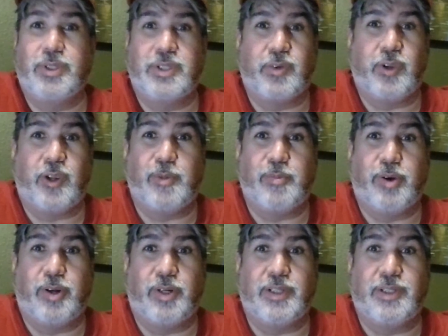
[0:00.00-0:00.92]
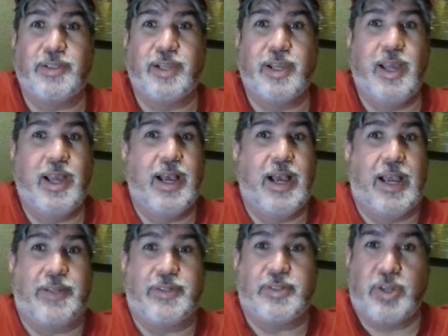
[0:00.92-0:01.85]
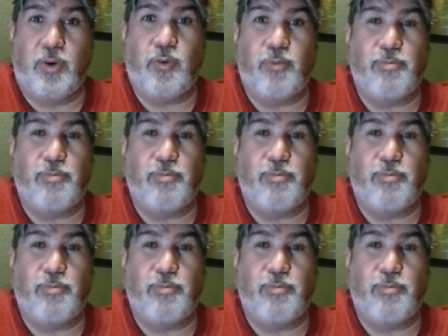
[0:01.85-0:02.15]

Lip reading: what the creamy part is. I don't